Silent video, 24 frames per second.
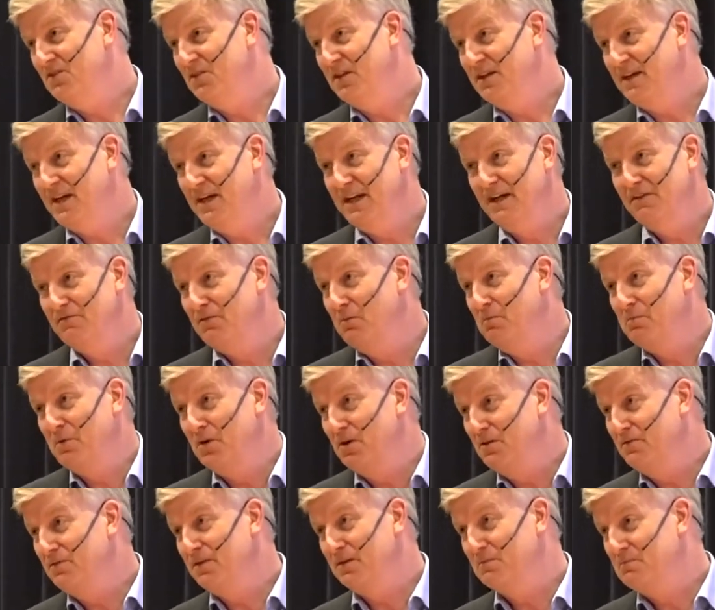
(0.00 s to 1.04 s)
So I can have a
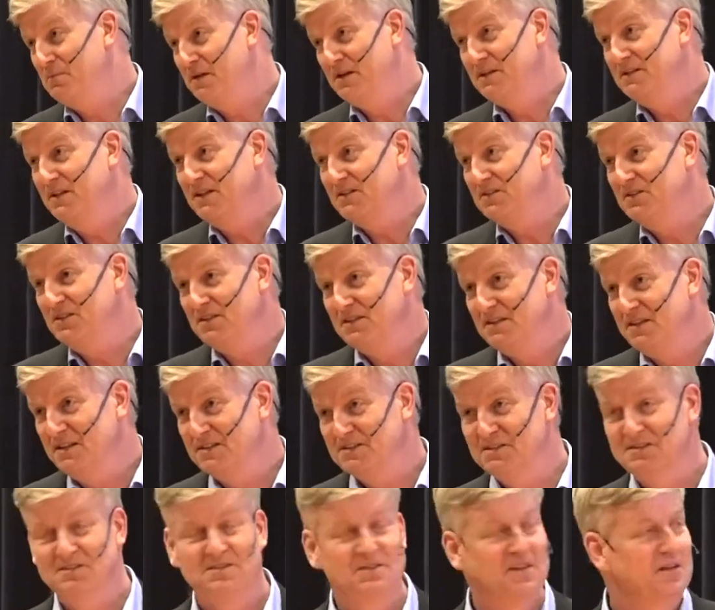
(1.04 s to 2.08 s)
perfect predictor
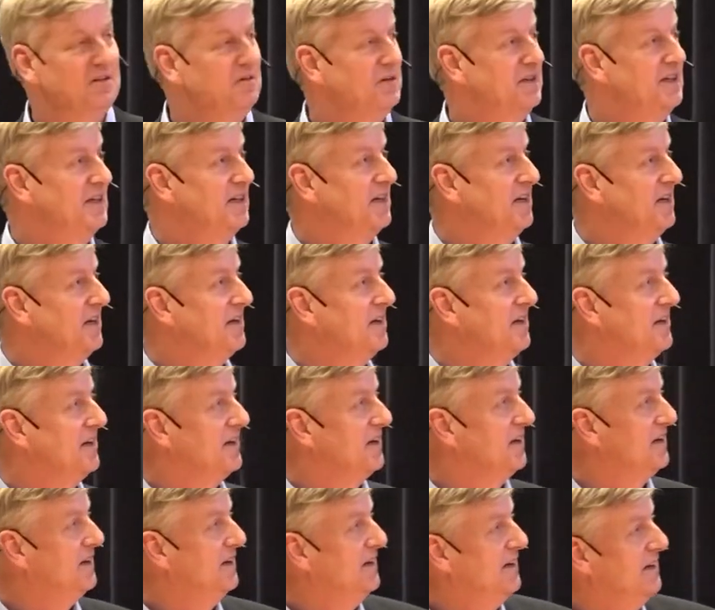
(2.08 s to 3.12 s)
that is showing uh,